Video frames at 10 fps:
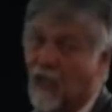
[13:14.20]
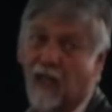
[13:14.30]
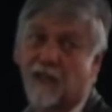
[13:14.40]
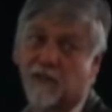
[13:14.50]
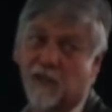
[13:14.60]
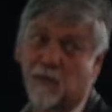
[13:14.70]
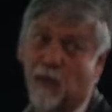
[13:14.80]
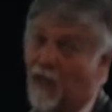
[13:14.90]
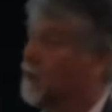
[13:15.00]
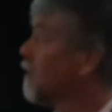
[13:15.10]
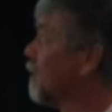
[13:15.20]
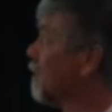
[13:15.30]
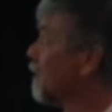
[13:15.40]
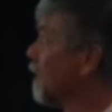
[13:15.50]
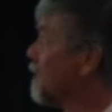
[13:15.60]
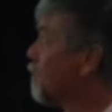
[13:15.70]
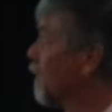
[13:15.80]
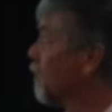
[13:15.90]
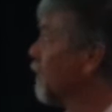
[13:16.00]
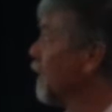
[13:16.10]
I suspect it's
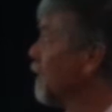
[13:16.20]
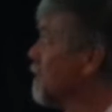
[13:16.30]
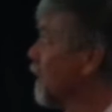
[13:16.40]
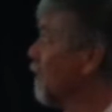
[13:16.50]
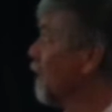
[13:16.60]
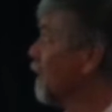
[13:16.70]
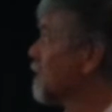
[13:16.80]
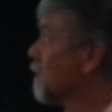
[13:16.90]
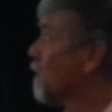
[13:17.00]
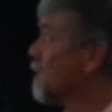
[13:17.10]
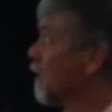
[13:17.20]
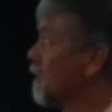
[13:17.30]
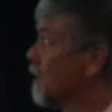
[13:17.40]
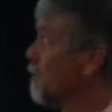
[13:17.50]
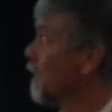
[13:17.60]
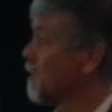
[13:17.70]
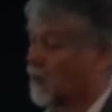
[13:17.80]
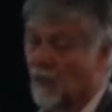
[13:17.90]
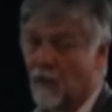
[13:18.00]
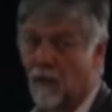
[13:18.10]
probably in this area, and that's a mis-ID,
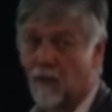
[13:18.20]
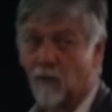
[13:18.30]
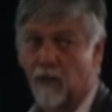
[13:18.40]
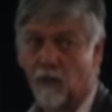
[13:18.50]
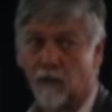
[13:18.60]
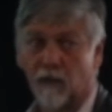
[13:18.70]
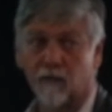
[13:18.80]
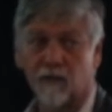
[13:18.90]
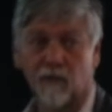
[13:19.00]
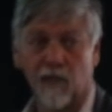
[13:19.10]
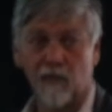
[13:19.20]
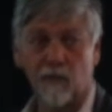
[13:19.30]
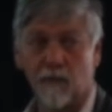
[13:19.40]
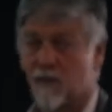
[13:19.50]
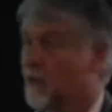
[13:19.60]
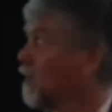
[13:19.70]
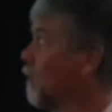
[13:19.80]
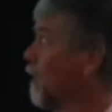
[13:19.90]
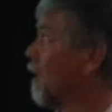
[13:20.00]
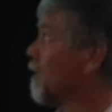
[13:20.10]
because when you look at the Flora-based maps,
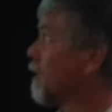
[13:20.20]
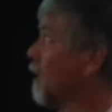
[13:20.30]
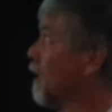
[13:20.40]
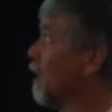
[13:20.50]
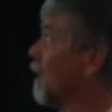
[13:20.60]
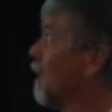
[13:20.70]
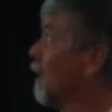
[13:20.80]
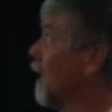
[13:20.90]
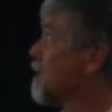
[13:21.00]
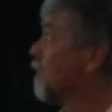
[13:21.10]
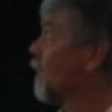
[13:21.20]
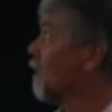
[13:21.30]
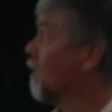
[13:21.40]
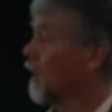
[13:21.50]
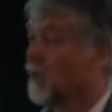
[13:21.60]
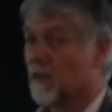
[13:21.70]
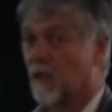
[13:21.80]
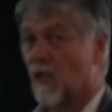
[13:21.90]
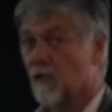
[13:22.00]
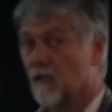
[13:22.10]
both Acacia world range,
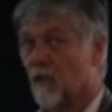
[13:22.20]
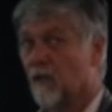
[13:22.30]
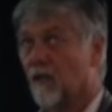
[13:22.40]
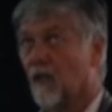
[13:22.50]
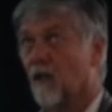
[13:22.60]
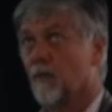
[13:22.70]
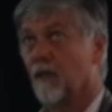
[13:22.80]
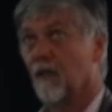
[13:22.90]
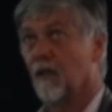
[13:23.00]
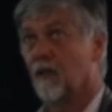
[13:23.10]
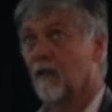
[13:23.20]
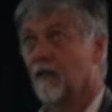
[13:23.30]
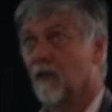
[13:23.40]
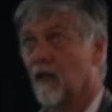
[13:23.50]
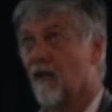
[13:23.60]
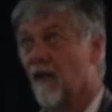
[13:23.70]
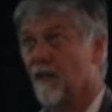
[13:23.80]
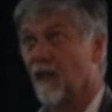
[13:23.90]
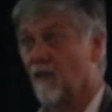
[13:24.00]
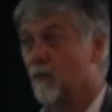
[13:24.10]
Acacia xanthocarpa, and
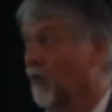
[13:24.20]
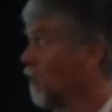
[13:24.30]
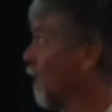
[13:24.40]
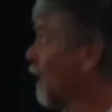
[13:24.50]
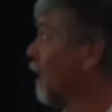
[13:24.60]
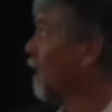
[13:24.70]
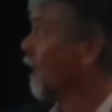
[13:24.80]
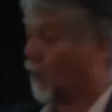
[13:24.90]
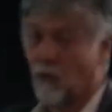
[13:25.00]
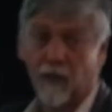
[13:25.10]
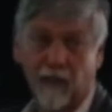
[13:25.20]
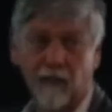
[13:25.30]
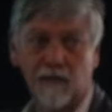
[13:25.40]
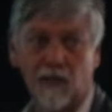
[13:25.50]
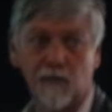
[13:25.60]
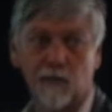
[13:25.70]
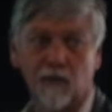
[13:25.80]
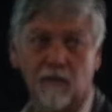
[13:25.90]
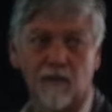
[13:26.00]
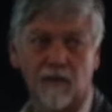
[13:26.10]
another hairy podded one are all out in the same
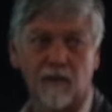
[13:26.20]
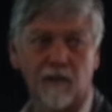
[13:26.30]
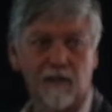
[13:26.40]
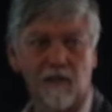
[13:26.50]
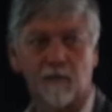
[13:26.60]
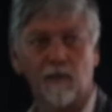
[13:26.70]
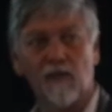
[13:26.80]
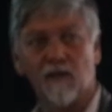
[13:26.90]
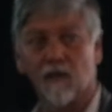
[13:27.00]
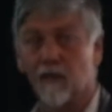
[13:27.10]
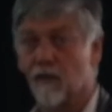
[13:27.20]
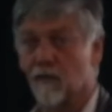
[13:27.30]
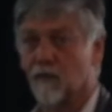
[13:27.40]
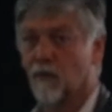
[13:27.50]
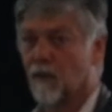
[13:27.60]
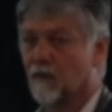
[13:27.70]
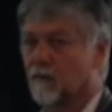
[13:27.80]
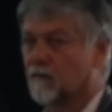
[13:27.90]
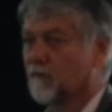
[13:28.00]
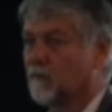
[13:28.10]
spot. So I think it's just been mis-IDs on one
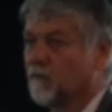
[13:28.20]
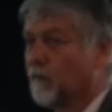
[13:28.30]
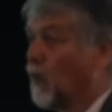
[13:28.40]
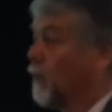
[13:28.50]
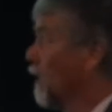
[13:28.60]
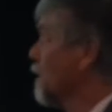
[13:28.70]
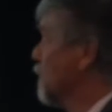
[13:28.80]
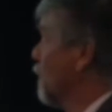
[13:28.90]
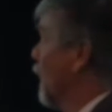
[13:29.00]
population